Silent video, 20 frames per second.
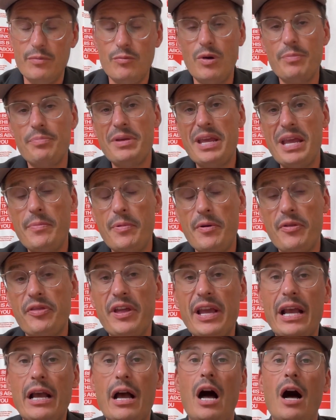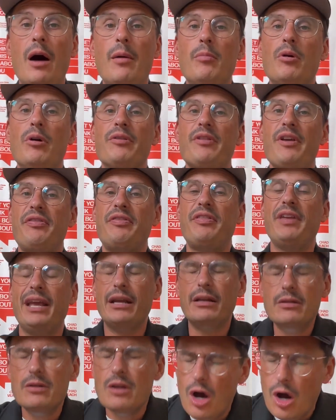When people think humble, they
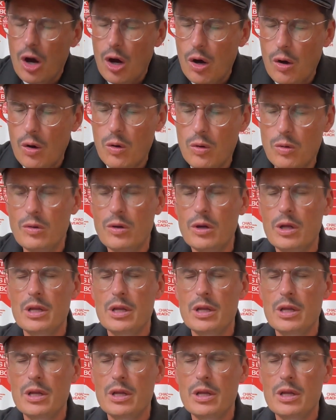think, no,